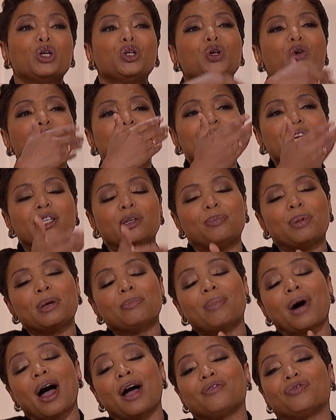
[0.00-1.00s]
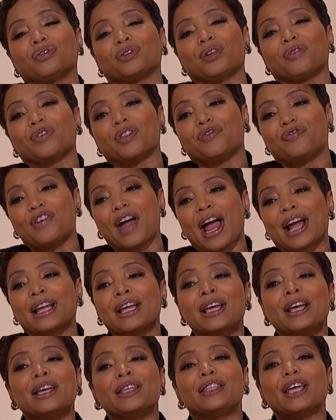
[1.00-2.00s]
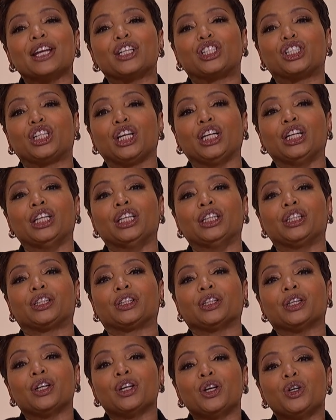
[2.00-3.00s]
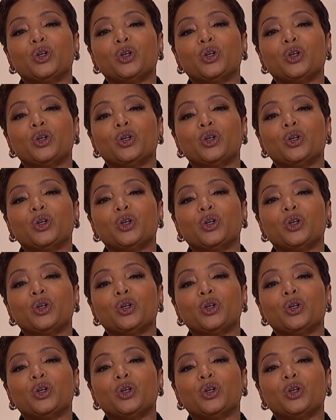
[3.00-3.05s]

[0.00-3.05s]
You need to be mindful of the fact that she's